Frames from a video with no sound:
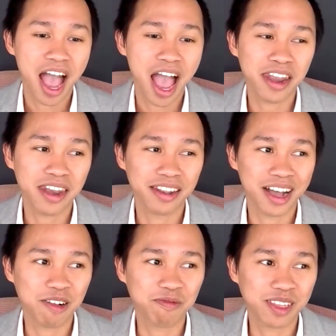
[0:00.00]
and
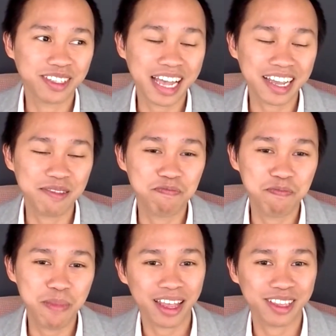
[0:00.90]
the second
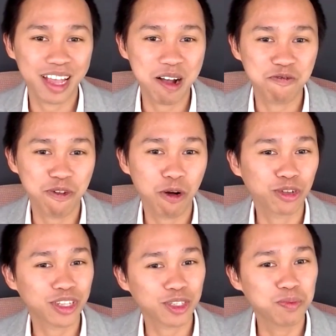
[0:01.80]
bit
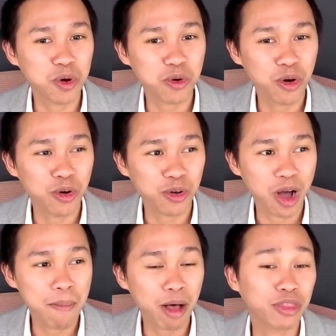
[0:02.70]
focuses more
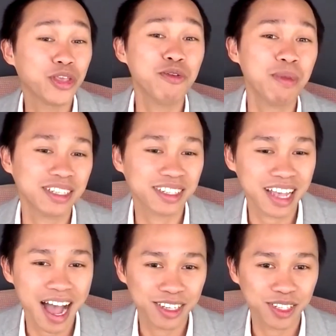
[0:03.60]
about the human
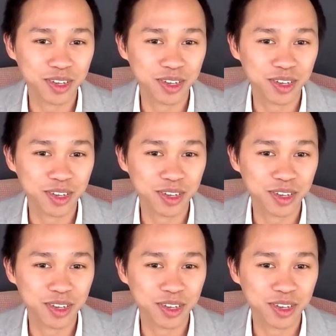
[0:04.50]
side.